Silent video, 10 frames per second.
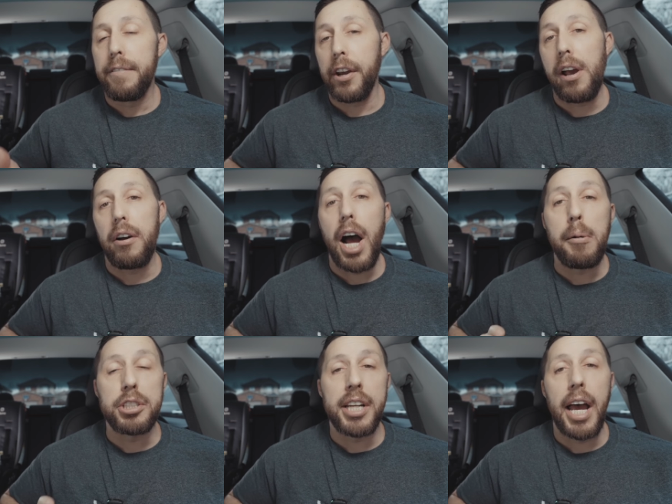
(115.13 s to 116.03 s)
figure out
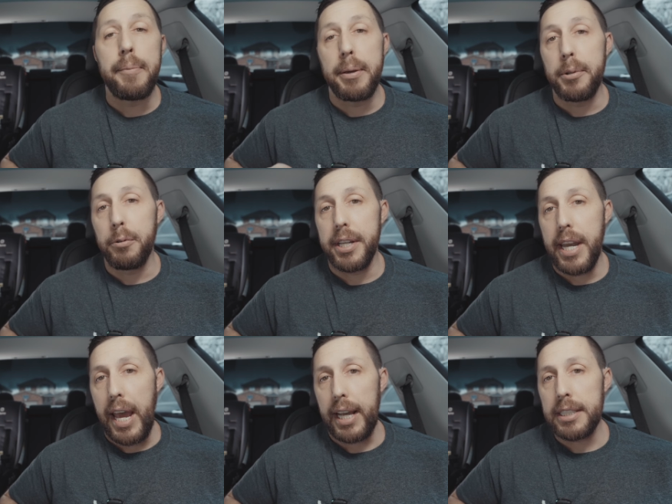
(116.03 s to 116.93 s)
how much time in between
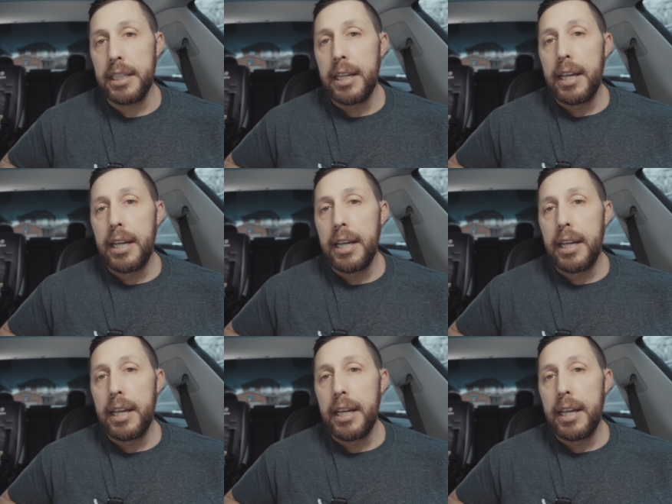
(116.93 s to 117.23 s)
nags.